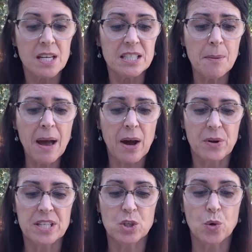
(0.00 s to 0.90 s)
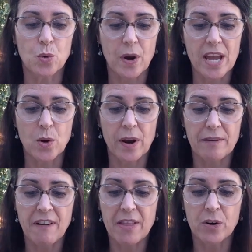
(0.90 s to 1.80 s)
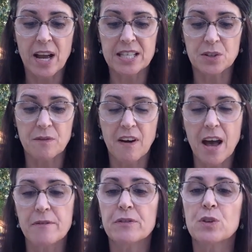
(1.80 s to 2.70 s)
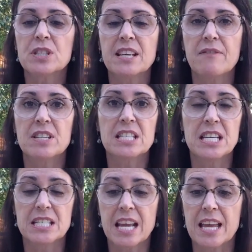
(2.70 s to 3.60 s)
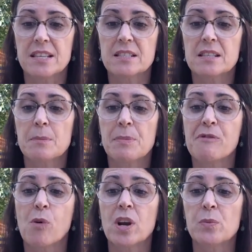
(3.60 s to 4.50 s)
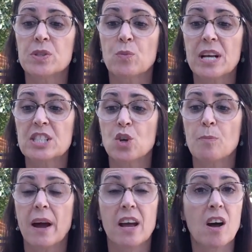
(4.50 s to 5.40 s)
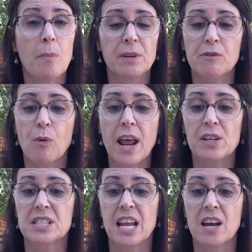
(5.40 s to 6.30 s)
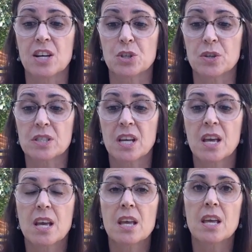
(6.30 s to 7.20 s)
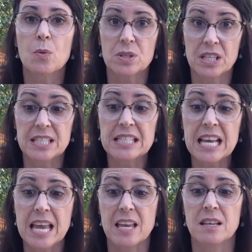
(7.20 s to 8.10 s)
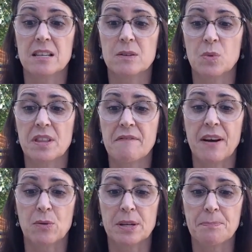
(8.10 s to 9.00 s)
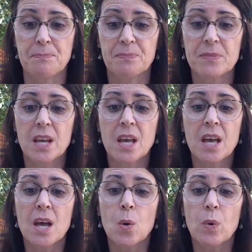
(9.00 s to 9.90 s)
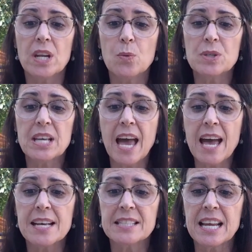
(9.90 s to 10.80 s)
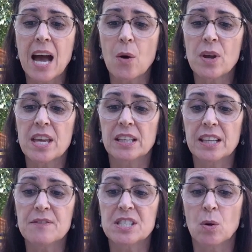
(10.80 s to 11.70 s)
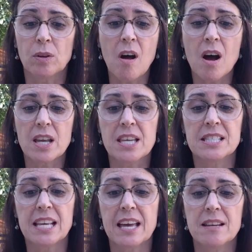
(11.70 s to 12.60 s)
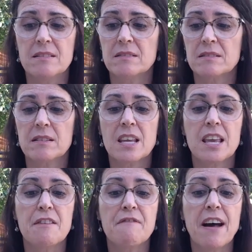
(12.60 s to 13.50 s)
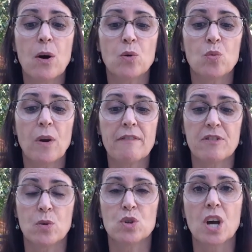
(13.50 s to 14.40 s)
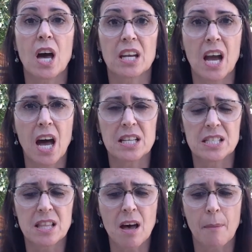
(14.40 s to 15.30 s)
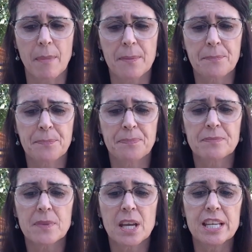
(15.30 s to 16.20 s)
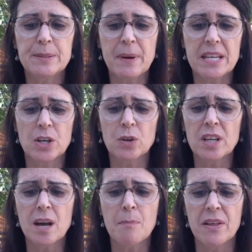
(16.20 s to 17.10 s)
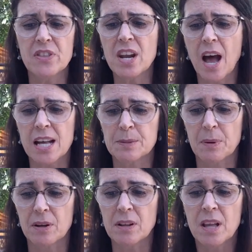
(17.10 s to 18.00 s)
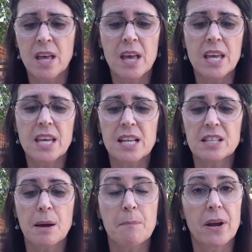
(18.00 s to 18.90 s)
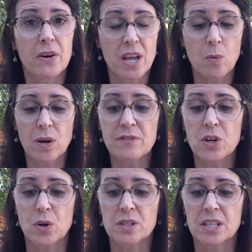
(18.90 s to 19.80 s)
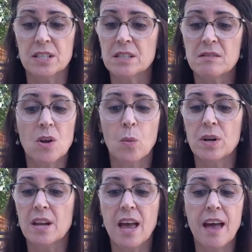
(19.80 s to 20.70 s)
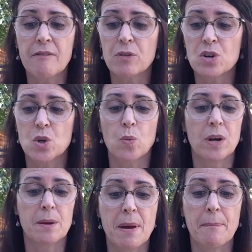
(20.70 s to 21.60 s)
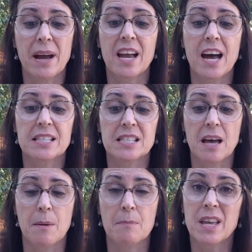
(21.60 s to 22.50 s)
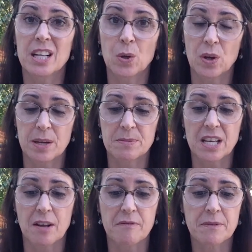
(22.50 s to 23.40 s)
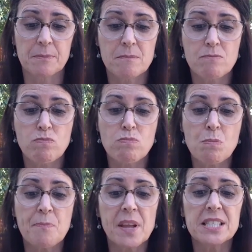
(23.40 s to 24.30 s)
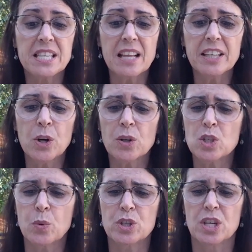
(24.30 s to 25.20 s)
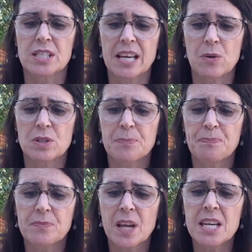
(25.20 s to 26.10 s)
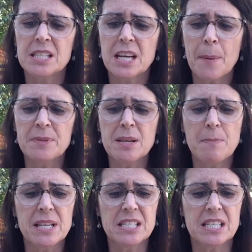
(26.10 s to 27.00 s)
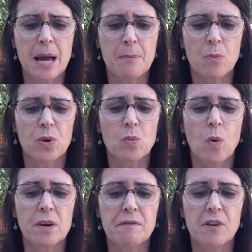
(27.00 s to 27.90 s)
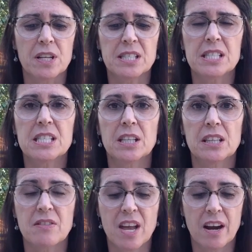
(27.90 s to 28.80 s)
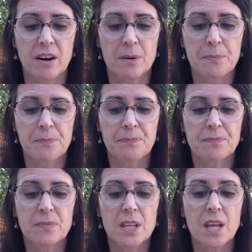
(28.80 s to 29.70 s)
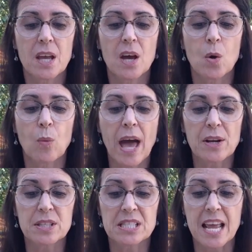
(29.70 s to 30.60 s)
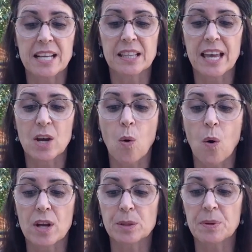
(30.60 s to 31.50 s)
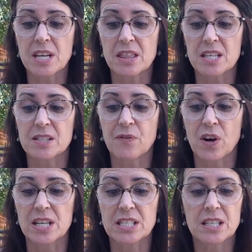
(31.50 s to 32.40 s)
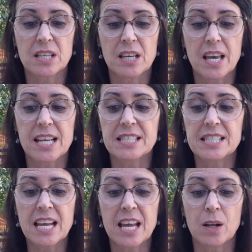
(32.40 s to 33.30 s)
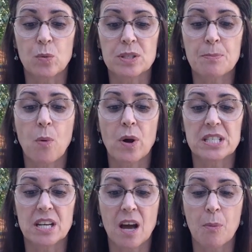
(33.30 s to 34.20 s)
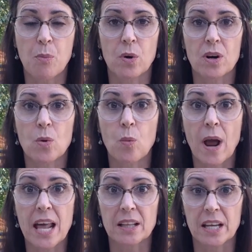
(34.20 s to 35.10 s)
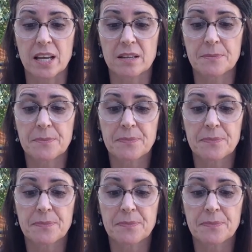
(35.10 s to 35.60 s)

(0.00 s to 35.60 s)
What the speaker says: Somehow his great-grandfather had survived for 17 days before he was rescued by a couple of rattlesnake hunters. He was insane when they found him. When he was asked how he had lived so long, he said he found refuge on God's thumb. He spent nearly a month in a hospital. He ended up marrying one of the nurses. No one ever knew meant by God's thumb, including himself. Stanley heard a twitching sound. He stopped in mid-step with one foot still in the air. A rattlesnake lay coiled beneath his foot. Its tail was pointed upward, rattling.